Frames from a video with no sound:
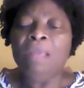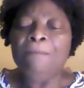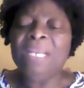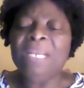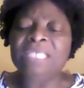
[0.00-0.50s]

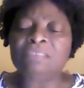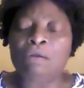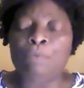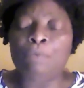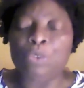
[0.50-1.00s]
Let's
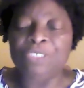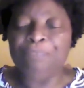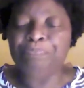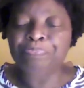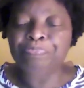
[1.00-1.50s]
talk about him.
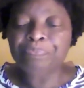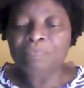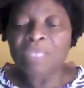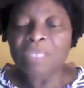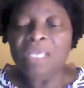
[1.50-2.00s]

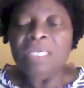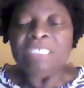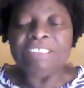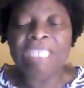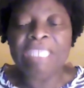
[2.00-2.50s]

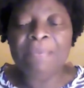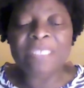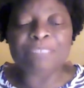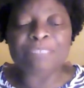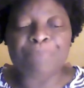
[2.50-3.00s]

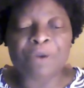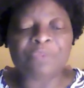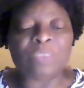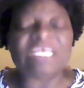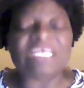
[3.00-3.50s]
Jabez's
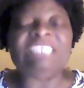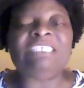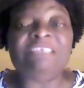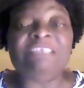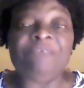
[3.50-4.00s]
birth was a
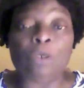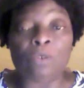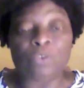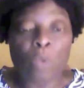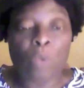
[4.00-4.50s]

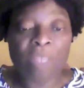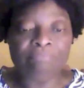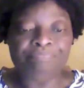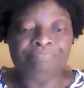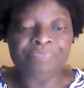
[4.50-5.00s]
difficult one.
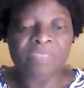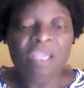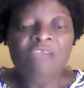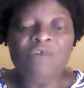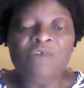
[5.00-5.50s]

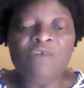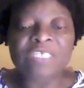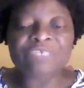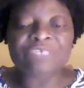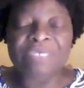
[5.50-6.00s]
For
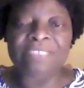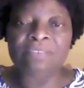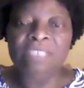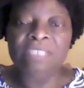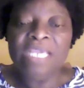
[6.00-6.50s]
this
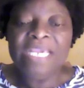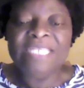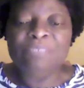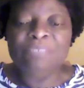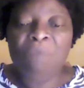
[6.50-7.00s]
reason,
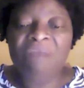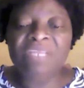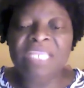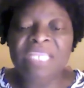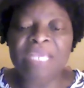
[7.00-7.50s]
his mother
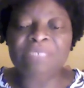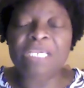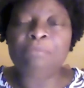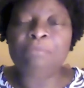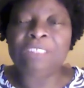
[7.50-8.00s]
named
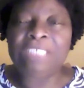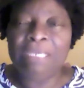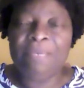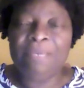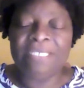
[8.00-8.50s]
him
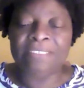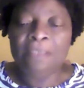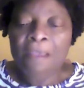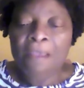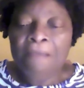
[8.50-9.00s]
Jabez,
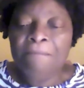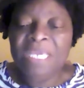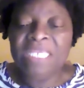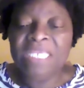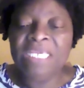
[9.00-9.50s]

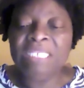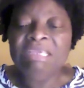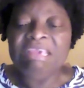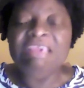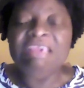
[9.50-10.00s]
meaning
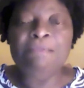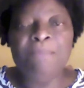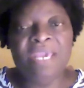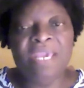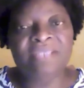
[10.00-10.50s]
he
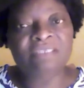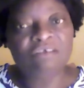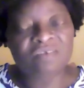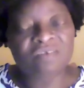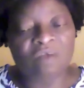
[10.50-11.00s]
makes
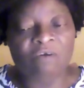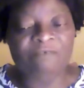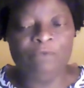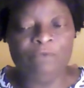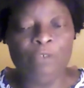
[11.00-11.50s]

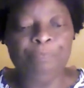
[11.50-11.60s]
sorrowful.